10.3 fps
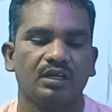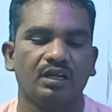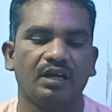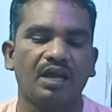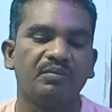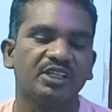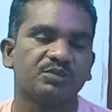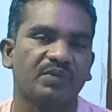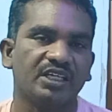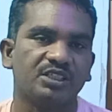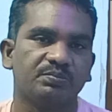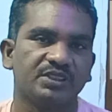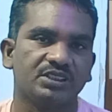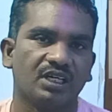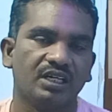Grammar is my
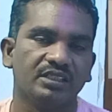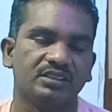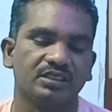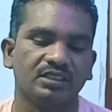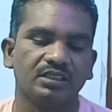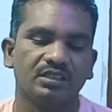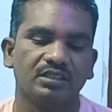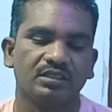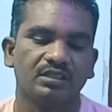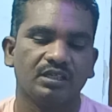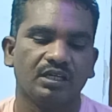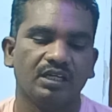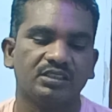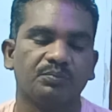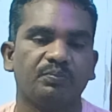specialty.
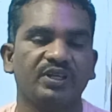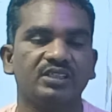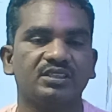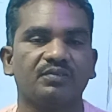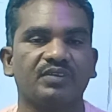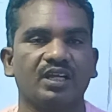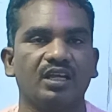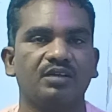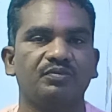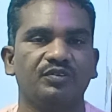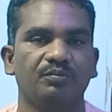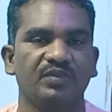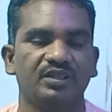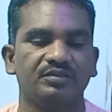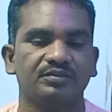It's a piece of cake for
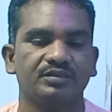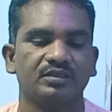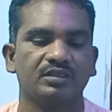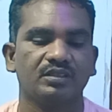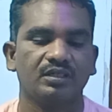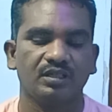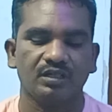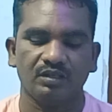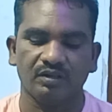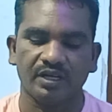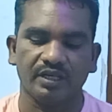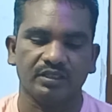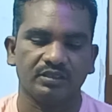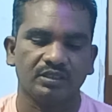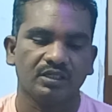me.
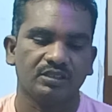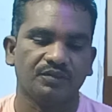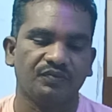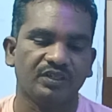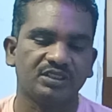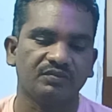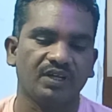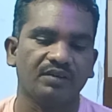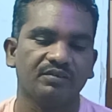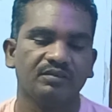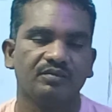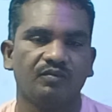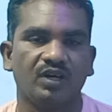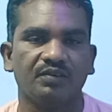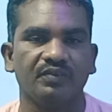Okay, the first one
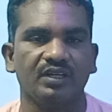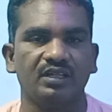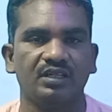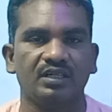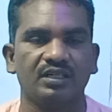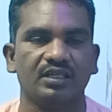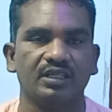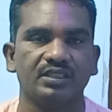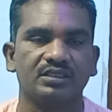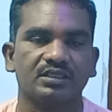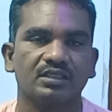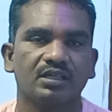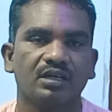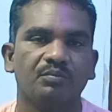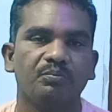what we learned is
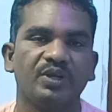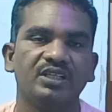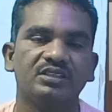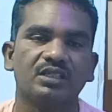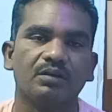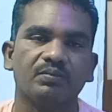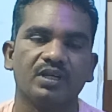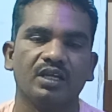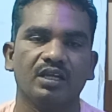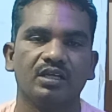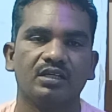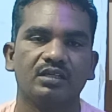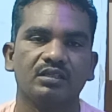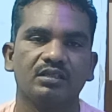piece of cake.